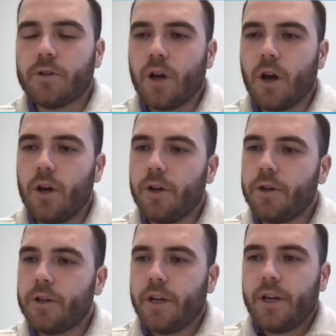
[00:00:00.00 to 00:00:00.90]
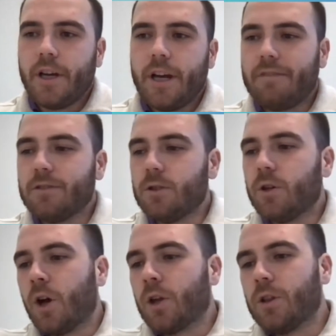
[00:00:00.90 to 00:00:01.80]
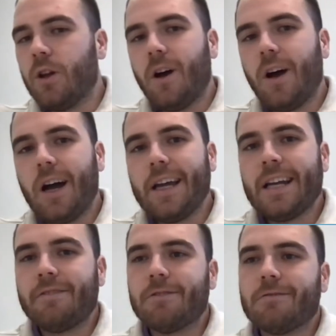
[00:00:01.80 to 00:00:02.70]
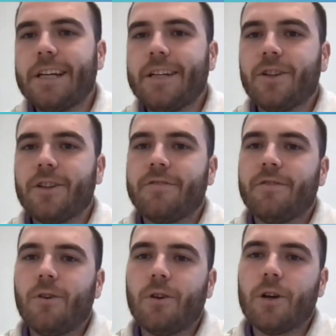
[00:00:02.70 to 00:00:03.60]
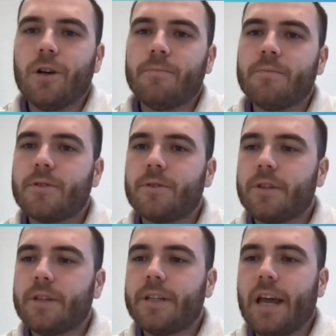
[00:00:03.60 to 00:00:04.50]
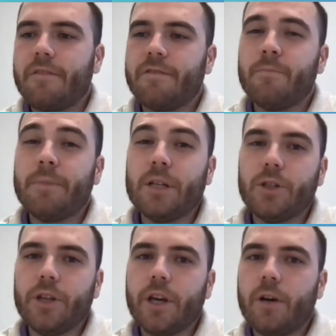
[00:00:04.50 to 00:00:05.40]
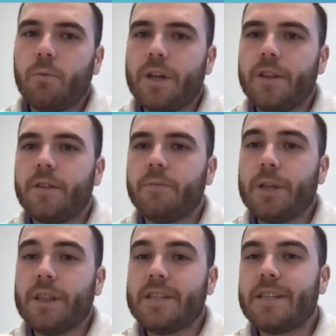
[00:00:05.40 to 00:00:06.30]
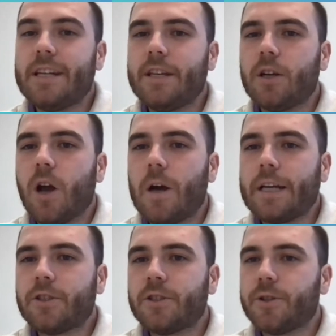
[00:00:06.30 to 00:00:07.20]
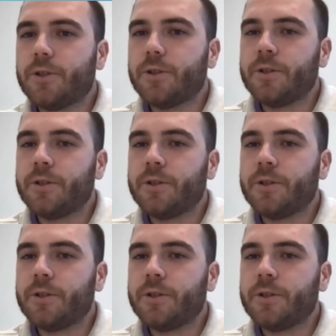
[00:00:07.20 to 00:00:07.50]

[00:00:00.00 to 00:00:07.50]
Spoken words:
So have a look online, have a read on the forum, sort of get familiar with the city you're going to.